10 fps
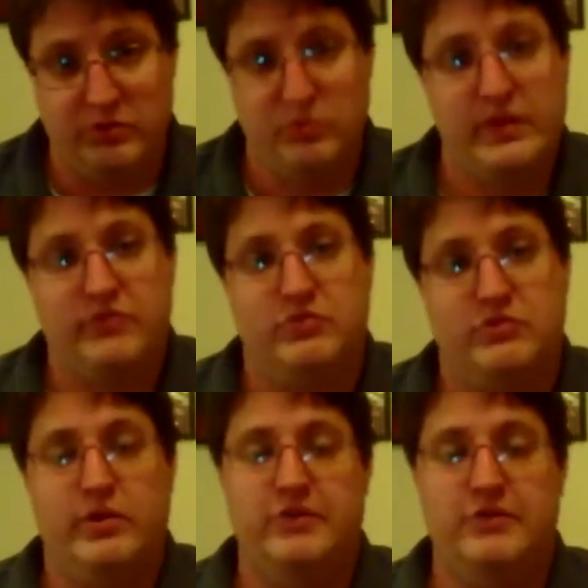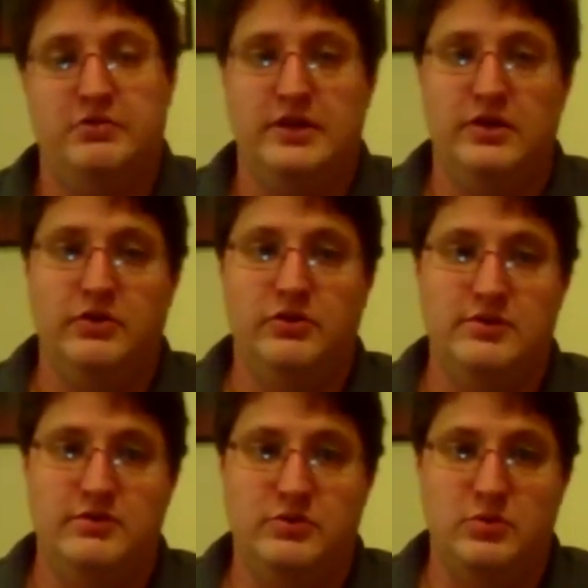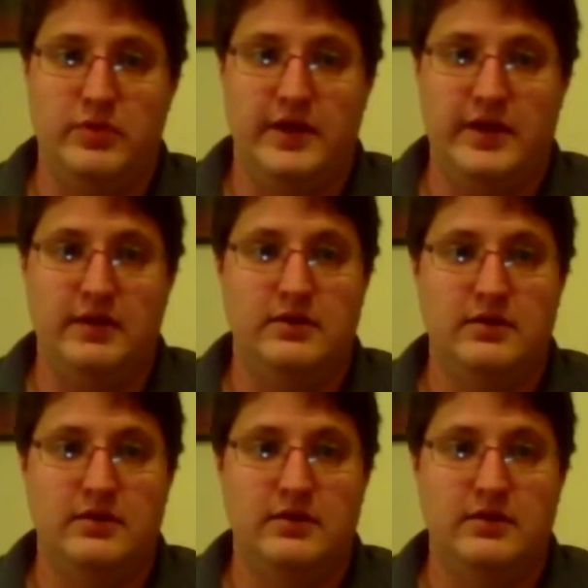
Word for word: through that situation, he goes into a